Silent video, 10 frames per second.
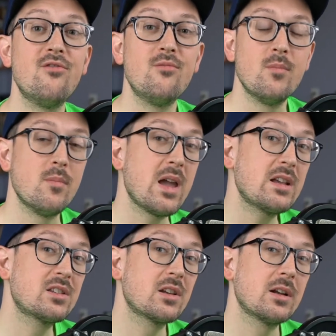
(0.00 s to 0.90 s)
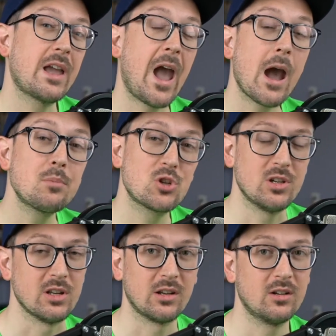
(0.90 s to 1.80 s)
makes
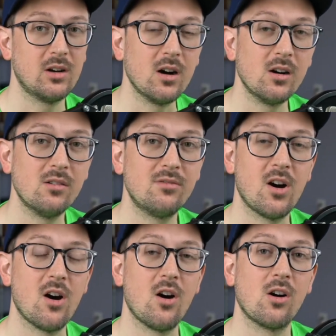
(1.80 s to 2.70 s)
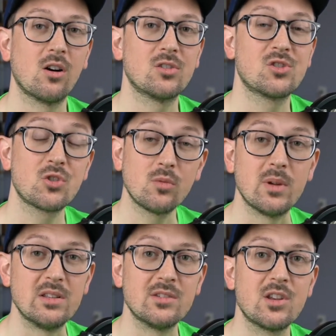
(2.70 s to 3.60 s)
captioning of our
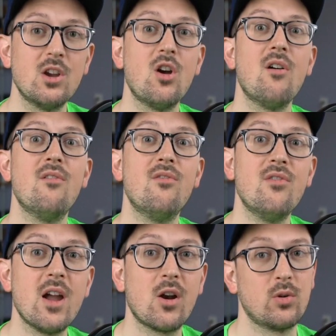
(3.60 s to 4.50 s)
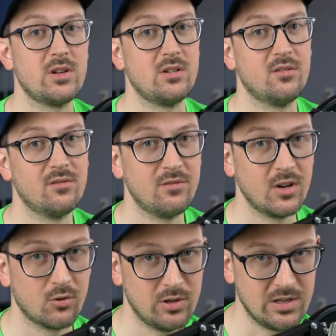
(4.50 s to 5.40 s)
sermons very,
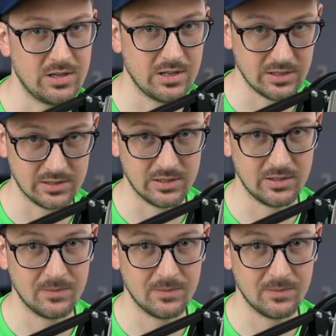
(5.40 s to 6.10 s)
very easy.